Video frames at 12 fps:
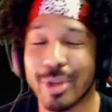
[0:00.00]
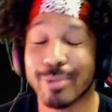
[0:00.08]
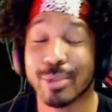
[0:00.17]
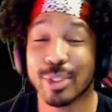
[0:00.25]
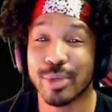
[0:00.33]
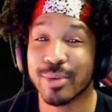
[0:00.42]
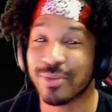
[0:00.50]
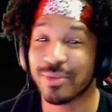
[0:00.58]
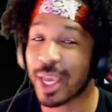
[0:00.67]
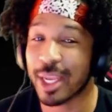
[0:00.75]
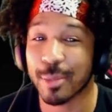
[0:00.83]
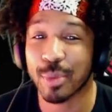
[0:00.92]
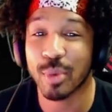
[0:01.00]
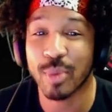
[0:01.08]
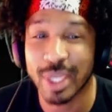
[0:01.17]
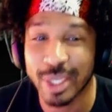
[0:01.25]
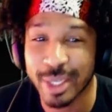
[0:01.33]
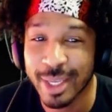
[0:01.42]
number two is fighting number
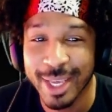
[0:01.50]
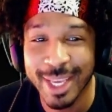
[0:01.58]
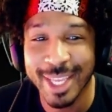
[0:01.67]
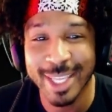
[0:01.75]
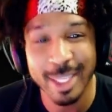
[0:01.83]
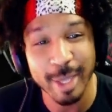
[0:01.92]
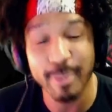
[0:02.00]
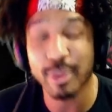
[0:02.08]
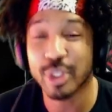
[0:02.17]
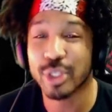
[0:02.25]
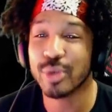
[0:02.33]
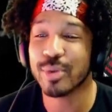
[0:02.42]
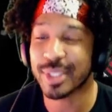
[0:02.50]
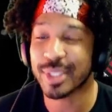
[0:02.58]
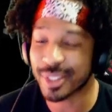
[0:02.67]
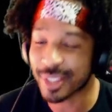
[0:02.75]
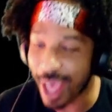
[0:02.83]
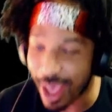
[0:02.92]
one, number two is
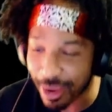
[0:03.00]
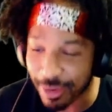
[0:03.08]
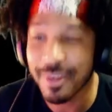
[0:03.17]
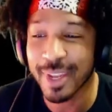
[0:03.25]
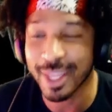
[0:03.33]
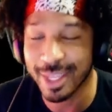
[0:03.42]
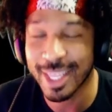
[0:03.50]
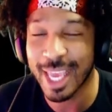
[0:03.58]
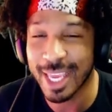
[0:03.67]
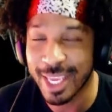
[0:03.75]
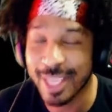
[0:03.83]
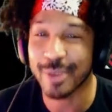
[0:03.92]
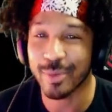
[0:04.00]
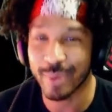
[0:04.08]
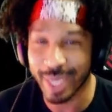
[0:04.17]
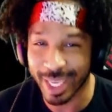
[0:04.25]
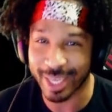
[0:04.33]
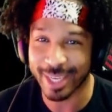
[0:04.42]
confident that he can
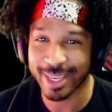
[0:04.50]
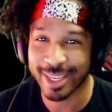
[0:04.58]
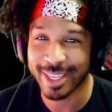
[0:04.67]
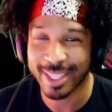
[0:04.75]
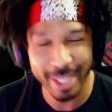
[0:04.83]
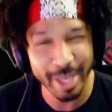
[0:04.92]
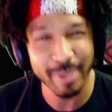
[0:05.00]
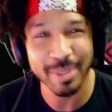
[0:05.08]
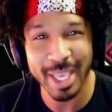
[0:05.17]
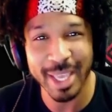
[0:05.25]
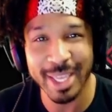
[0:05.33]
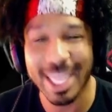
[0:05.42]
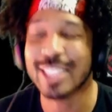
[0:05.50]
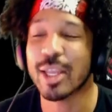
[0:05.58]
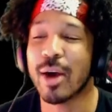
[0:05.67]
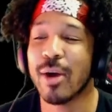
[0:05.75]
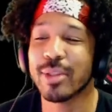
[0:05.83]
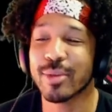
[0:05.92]
win. You know what I'm saying? That's
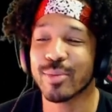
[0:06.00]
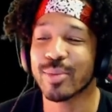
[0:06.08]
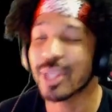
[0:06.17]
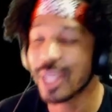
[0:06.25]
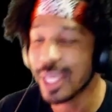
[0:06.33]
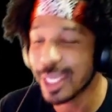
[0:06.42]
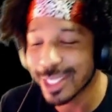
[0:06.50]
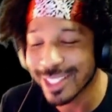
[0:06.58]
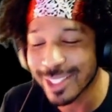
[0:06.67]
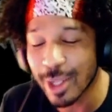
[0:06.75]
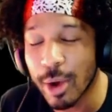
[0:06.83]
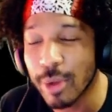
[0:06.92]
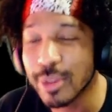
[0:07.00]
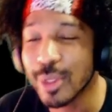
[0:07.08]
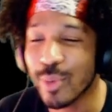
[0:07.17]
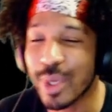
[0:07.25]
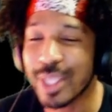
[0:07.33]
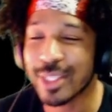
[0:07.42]
the only, that's the only
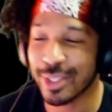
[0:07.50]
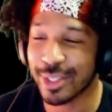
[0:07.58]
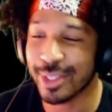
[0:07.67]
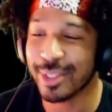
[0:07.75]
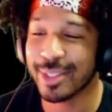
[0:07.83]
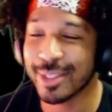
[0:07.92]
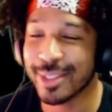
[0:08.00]
reason,